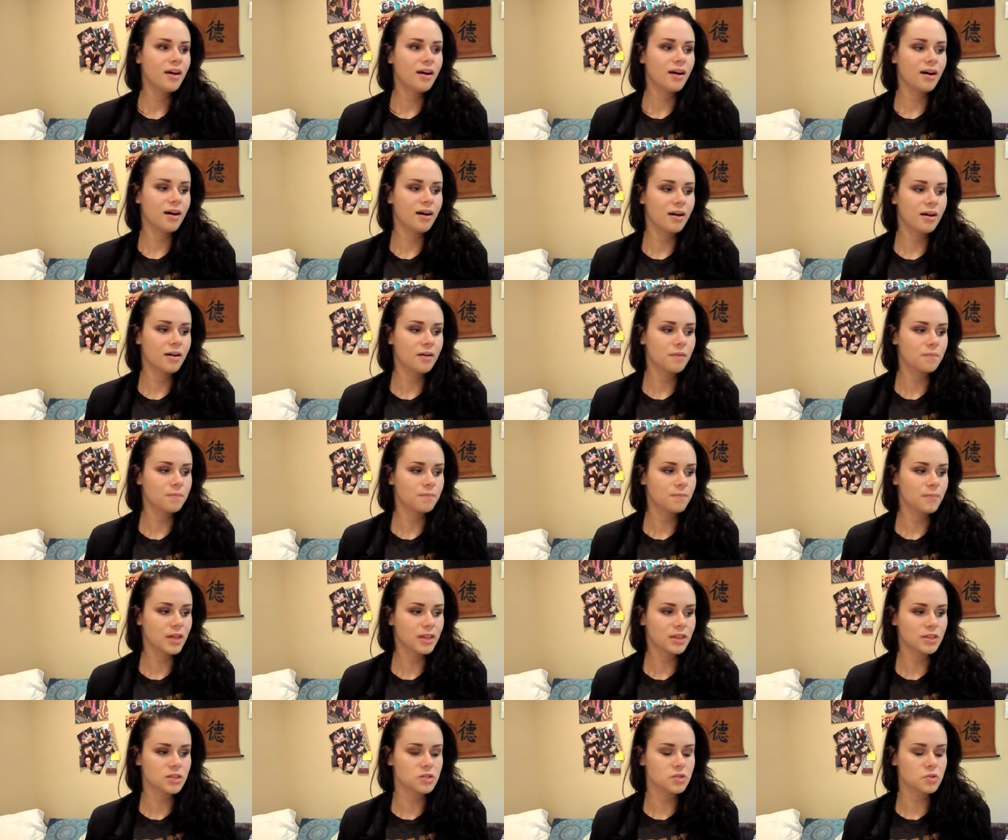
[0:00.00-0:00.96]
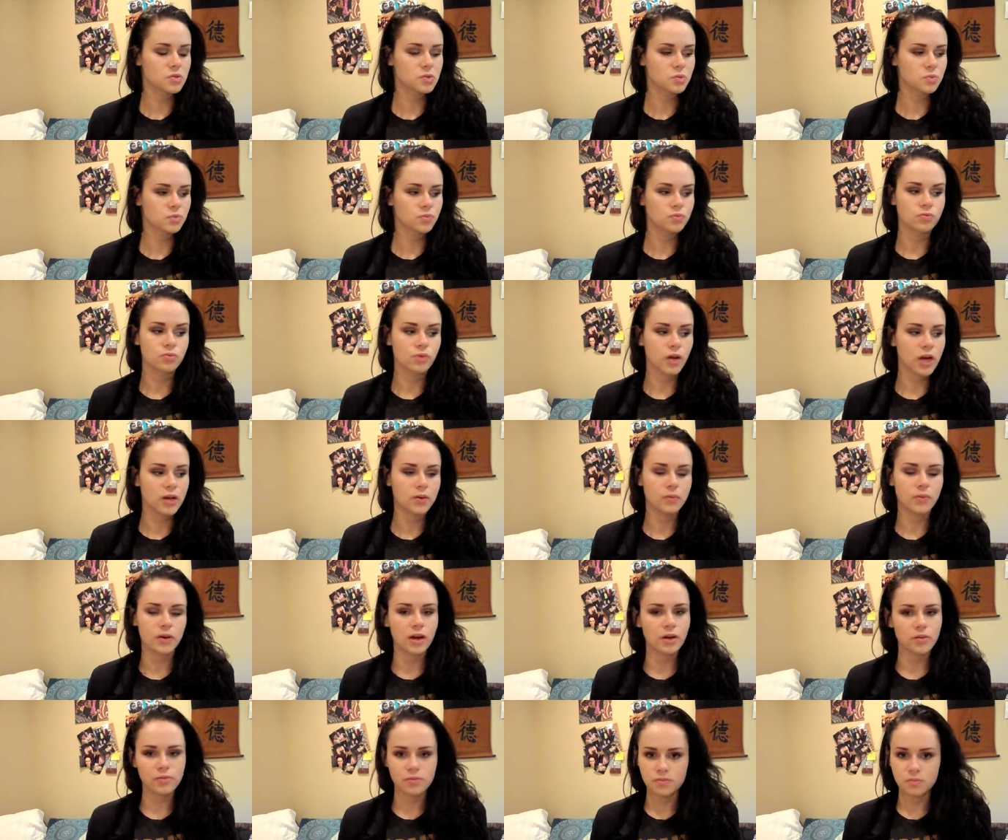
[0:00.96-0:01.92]
and this is right
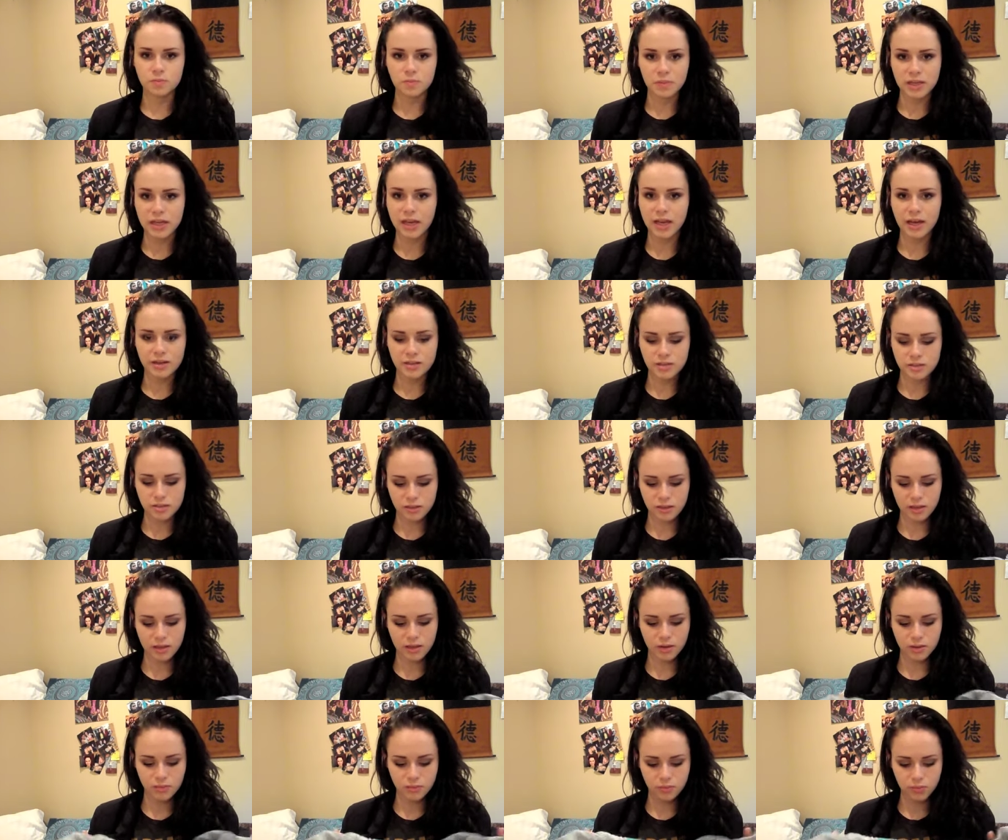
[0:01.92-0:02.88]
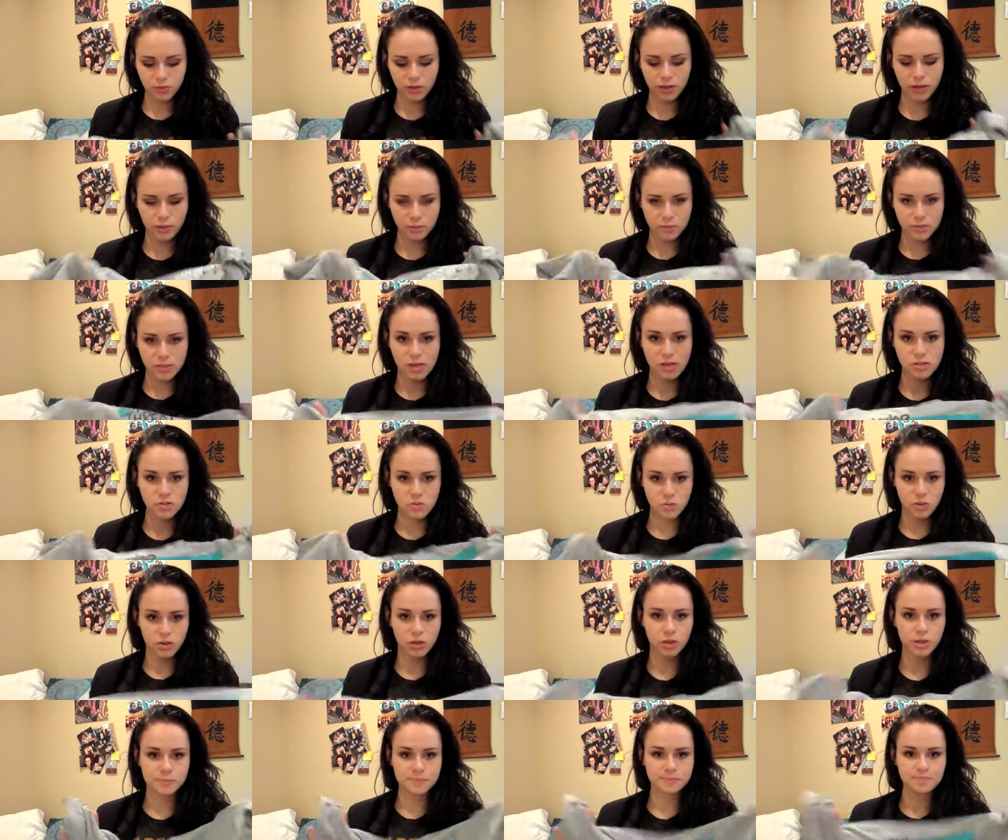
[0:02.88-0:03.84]
when I began to get really obsessed with
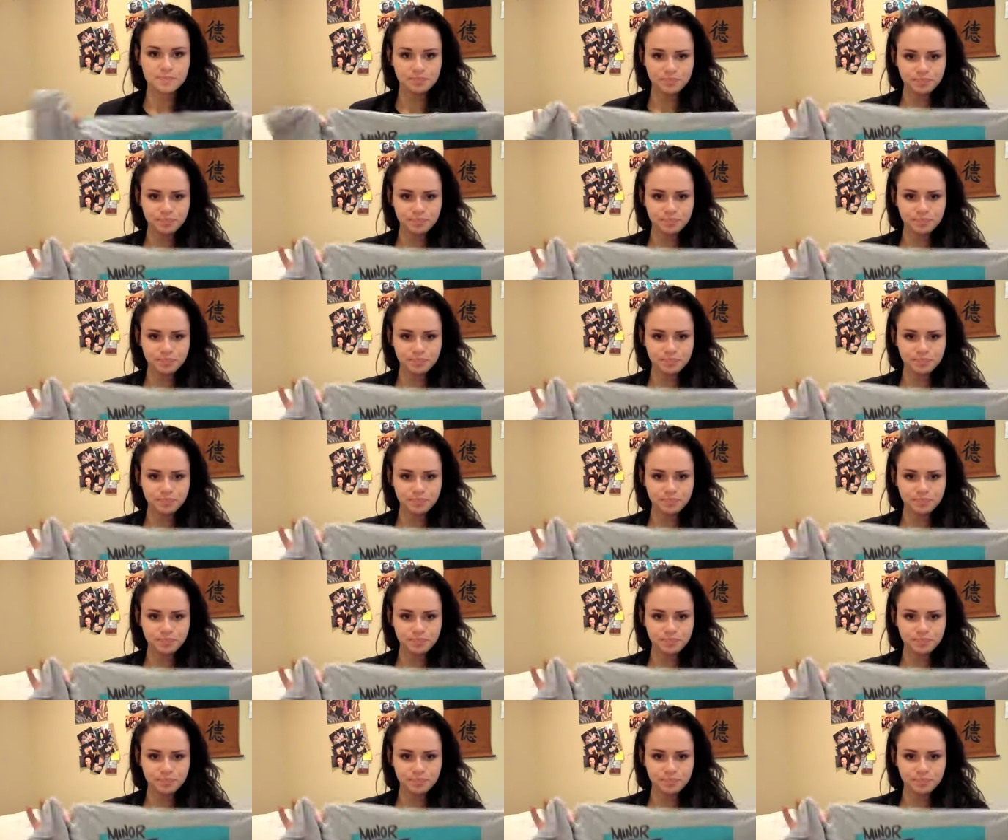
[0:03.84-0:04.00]
her.